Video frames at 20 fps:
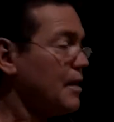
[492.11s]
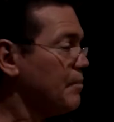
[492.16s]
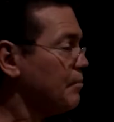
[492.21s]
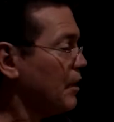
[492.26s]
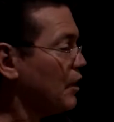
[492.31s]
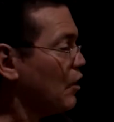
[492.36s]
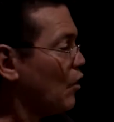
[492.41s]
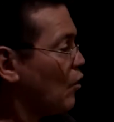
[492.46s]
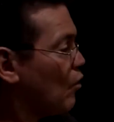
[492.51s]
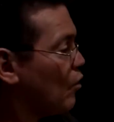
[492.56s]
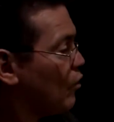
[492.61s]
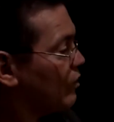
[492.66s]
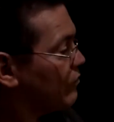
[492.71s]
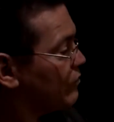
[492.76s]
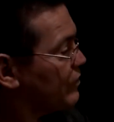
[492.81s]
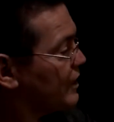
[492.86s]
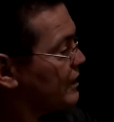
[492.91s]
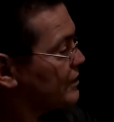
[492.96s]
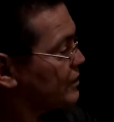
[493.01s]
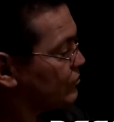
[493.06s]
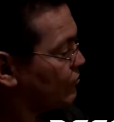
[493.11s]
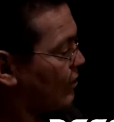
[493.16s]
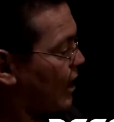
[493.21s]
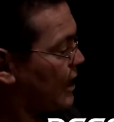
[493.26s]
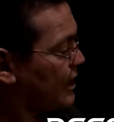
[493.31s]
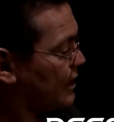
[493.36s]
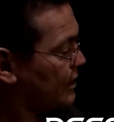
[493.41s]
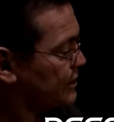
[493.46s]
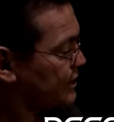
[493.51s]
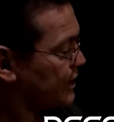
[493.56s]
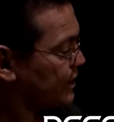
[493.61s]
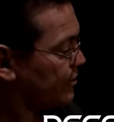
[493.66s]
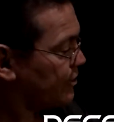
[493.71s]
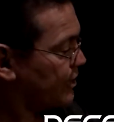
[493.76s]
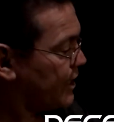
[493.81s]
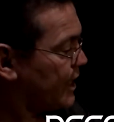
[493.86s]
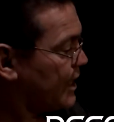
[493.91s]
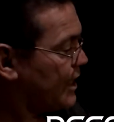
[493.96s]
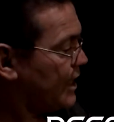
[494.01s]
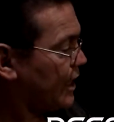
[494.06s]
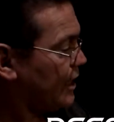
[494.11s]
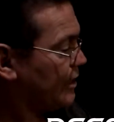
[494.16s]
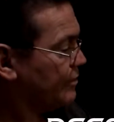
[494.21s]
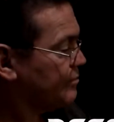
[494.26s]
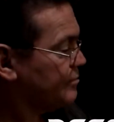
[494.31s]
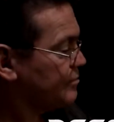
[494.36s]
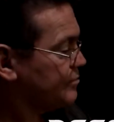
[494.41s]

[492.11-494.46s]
But all of the Australians that are in here,